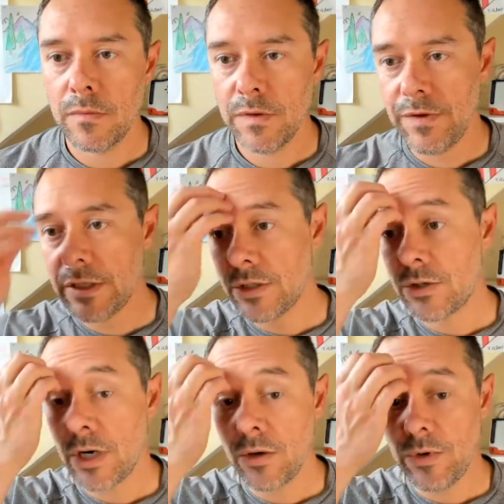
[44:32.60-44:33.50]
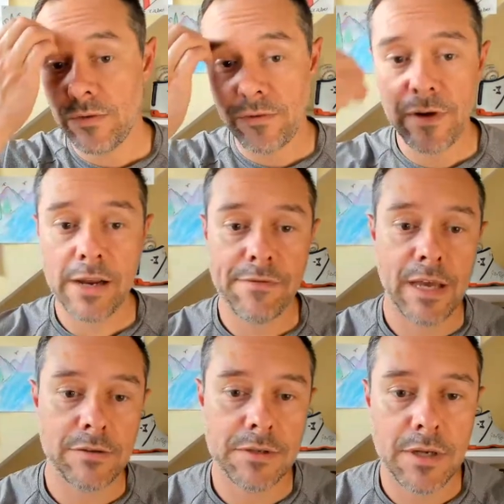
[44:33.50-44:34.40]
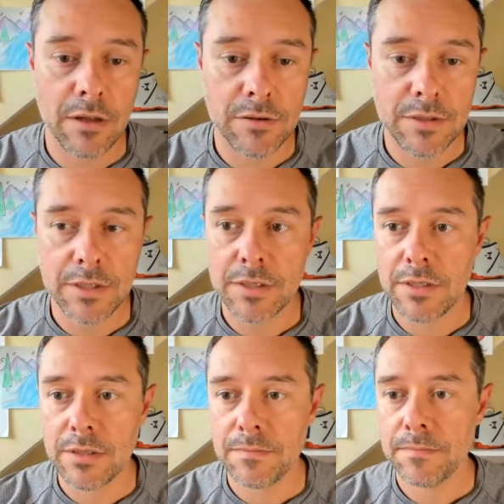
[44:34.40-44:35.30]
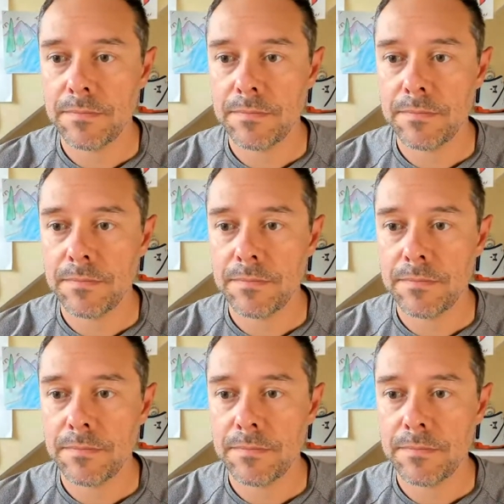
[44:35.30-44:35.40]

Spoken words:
Vita's trying to win $5,000 this season.